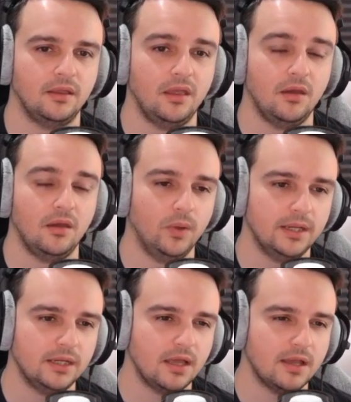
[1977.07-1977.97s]

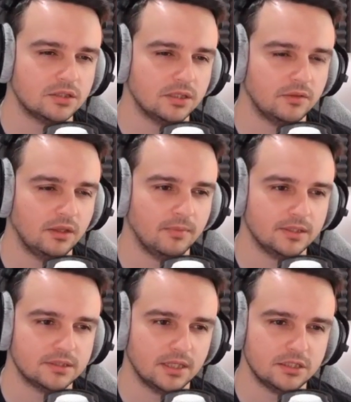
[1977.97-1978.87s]
Weirdly, I actually think it
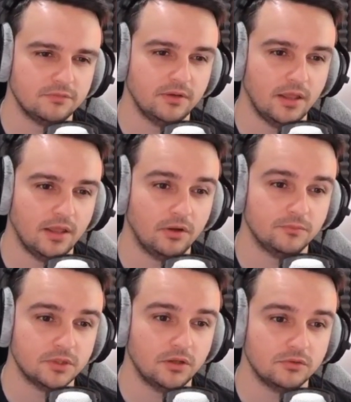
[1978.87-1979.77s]
makes sense for
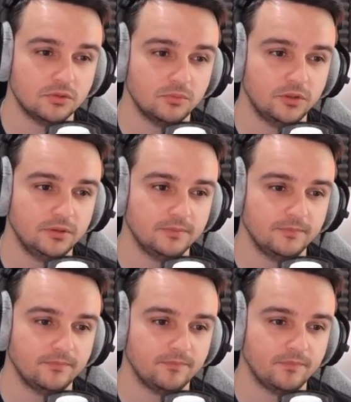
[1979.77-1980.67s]
NetherRealm to go somewhere.
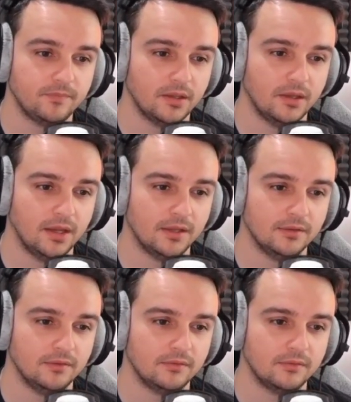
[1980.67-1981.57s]
And